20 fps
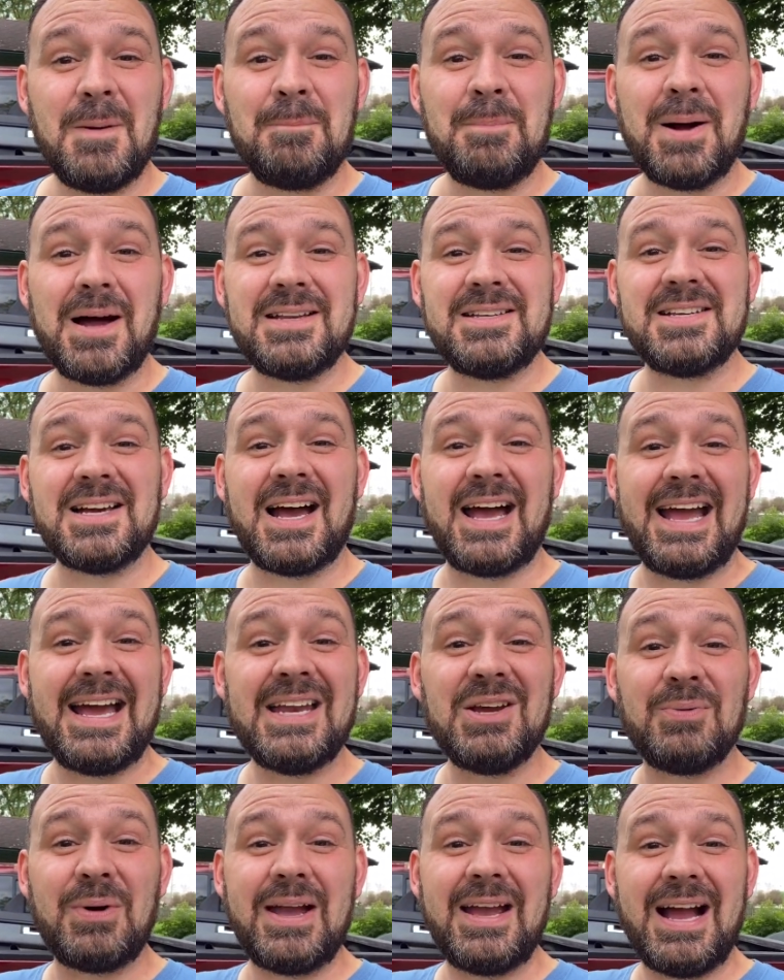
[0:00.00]
But
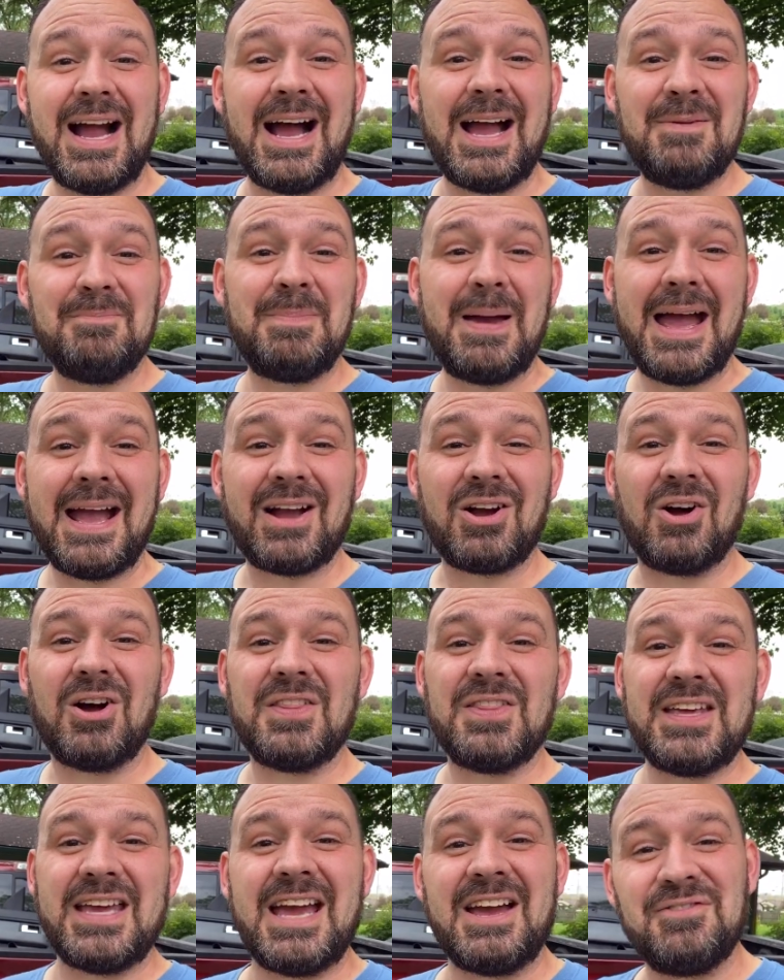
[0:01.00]
anyway, I'm back
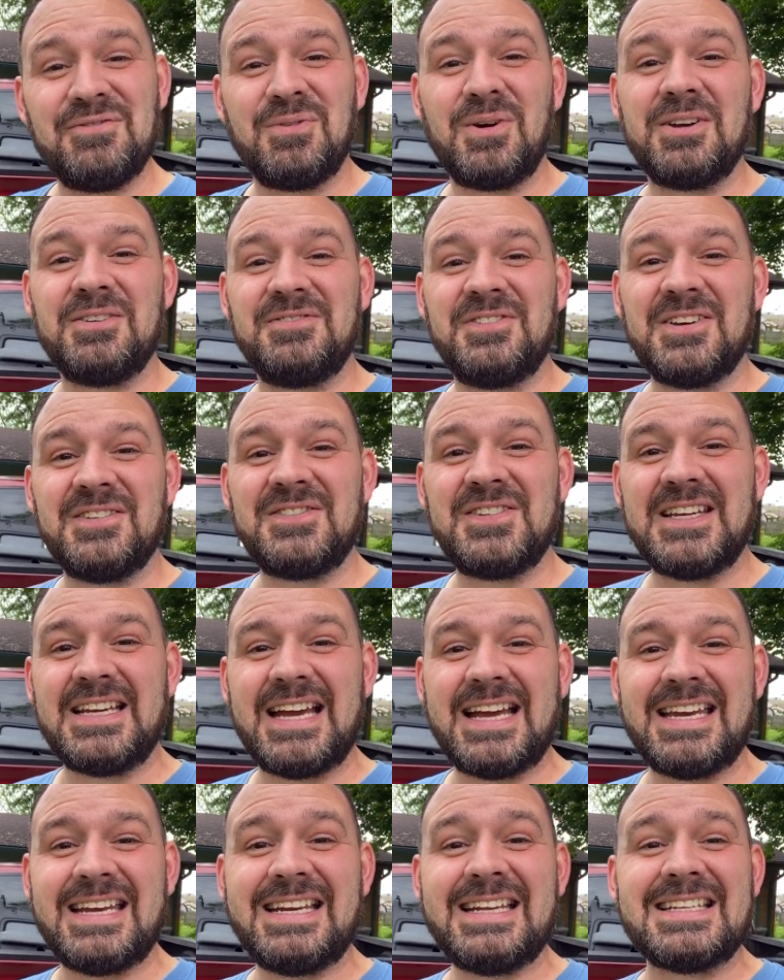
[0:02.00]
on the F-150
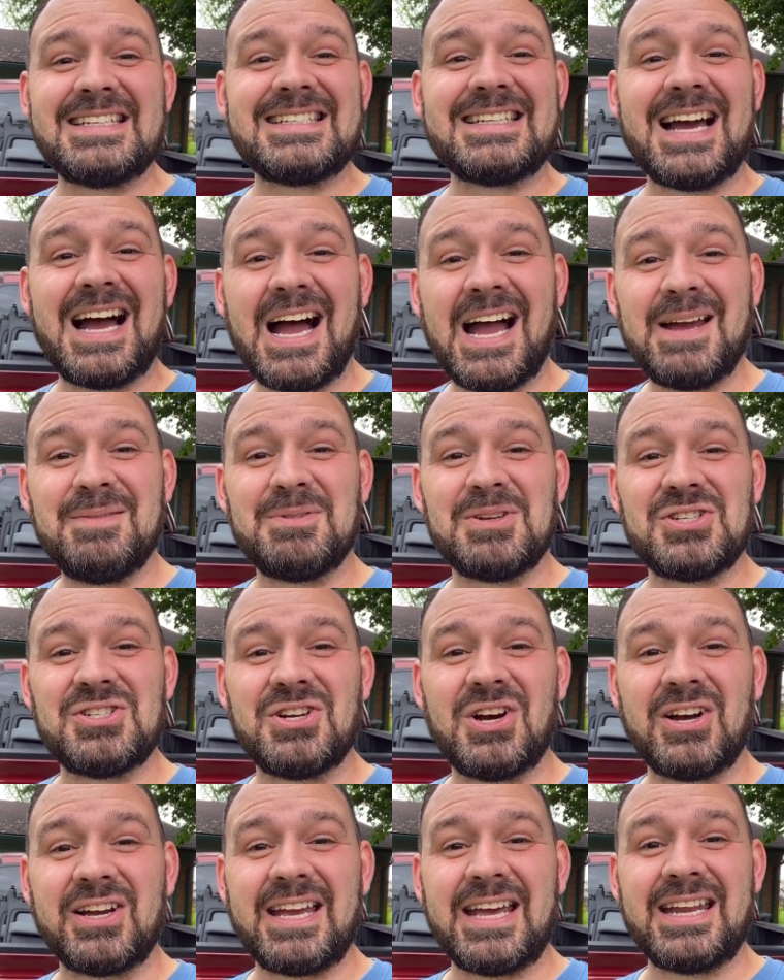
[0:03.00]
and it is time to
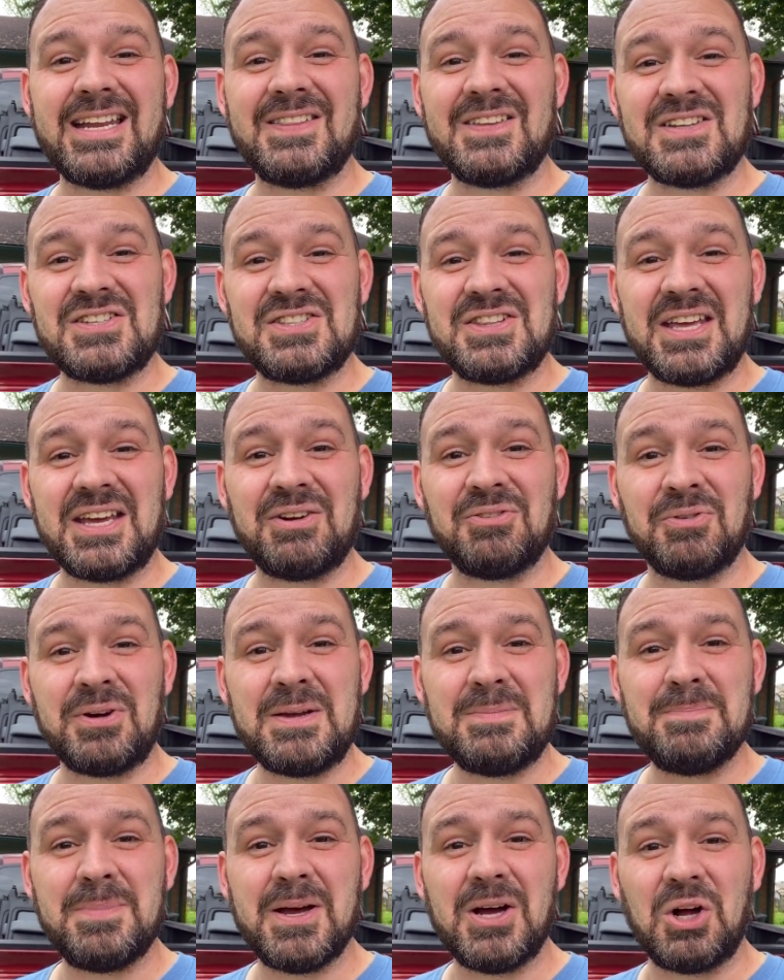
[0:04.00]
start getting this thing
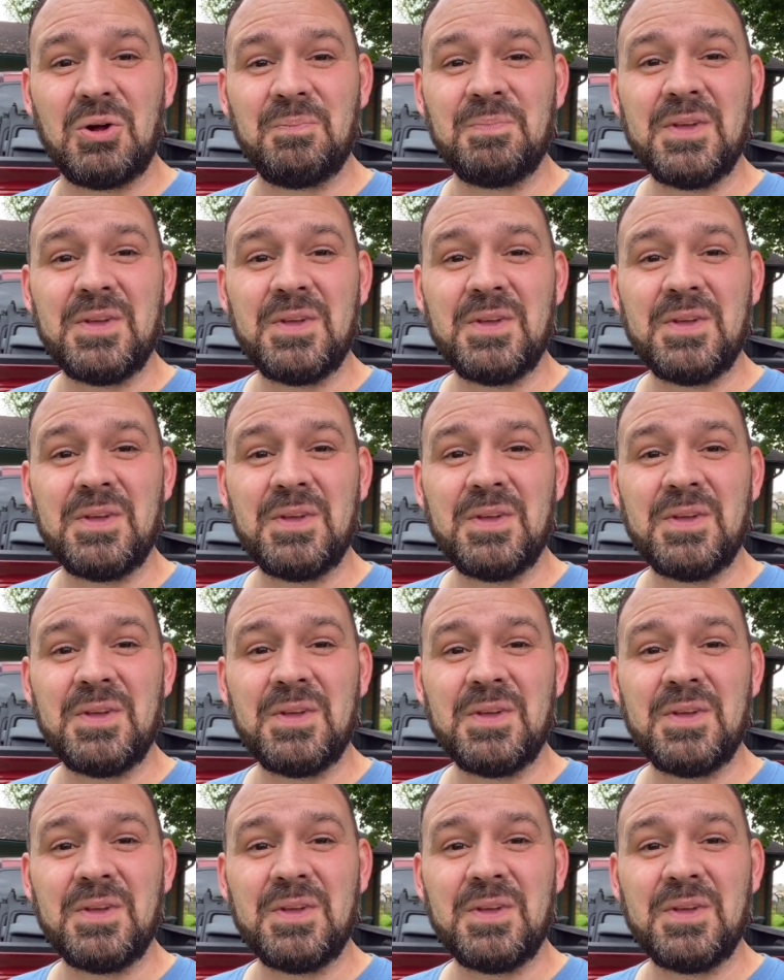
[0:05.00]
rebuilt.